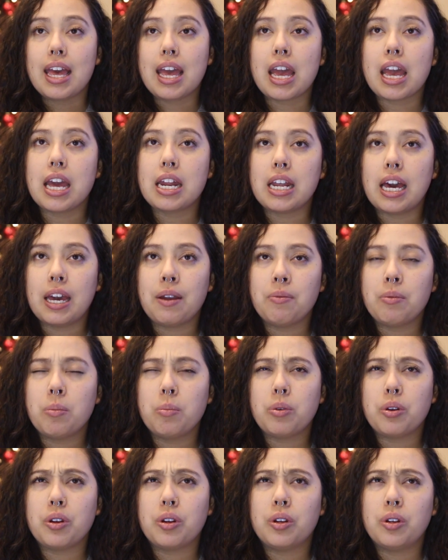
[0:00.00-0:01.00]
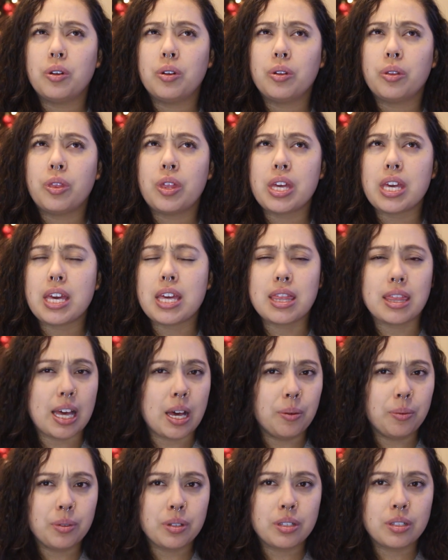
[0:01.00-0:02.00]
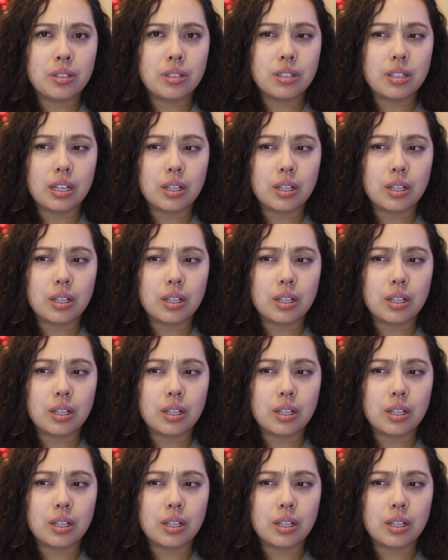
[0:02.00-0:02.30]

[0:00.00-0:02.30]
And I remember thinking that was